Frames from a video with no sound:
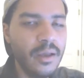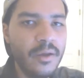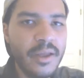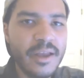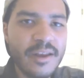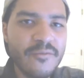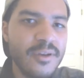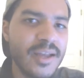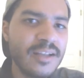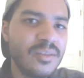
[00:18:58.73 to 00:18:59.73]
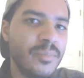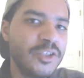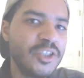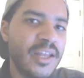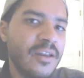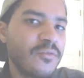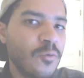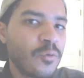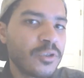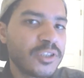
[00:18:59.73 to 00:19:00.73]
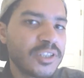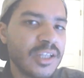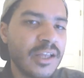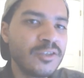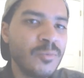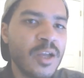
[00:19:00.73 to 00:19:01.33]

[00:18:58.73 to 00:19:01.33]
Oh yeah, and I forgot to mention that, of course, as